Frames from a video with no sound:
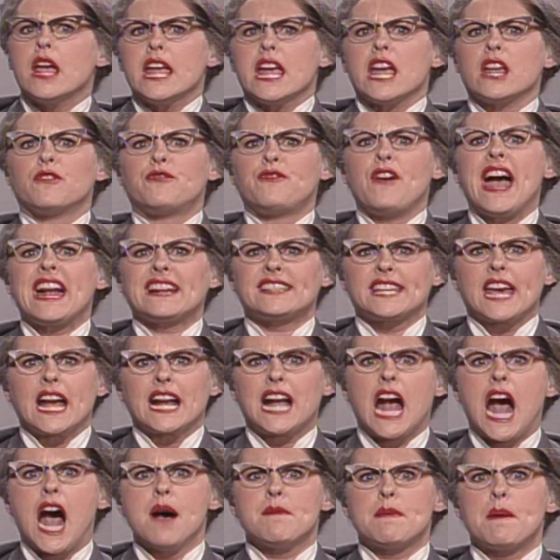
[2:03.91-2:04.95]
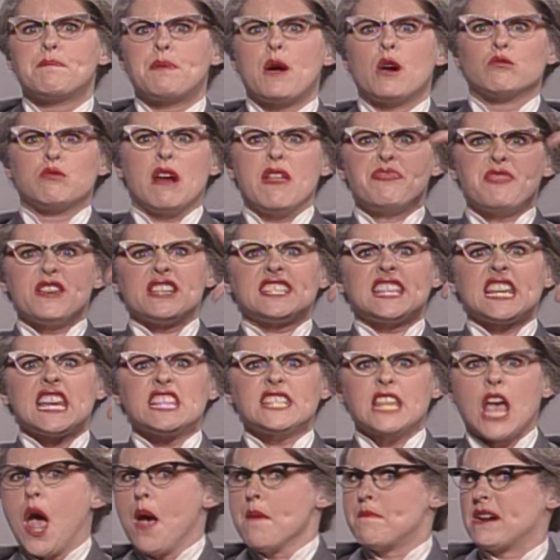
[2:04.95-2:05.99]
In fact, comma,
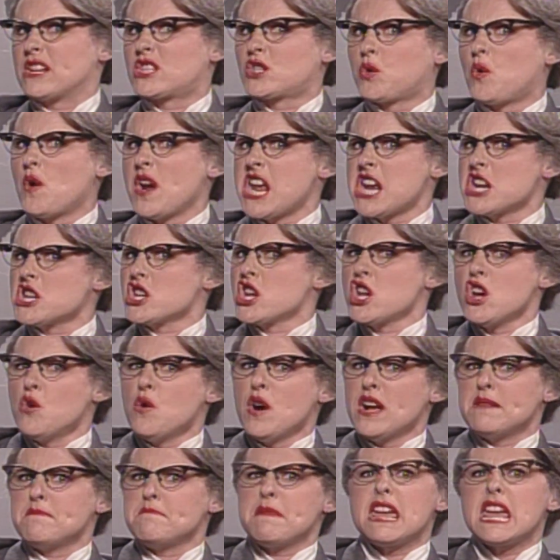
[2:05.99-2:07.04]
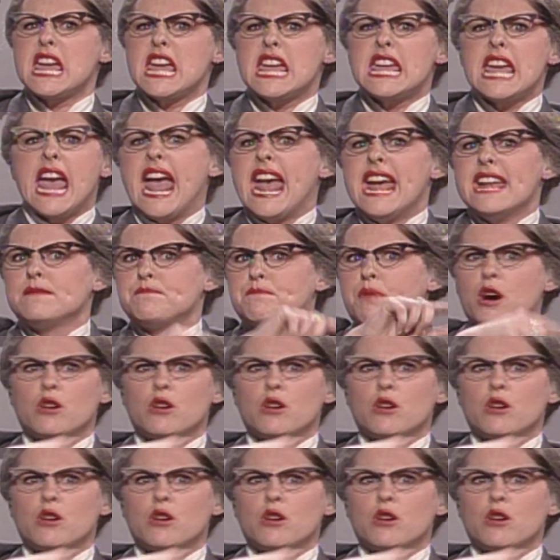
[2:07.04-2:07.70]
parentheses, between you and me, End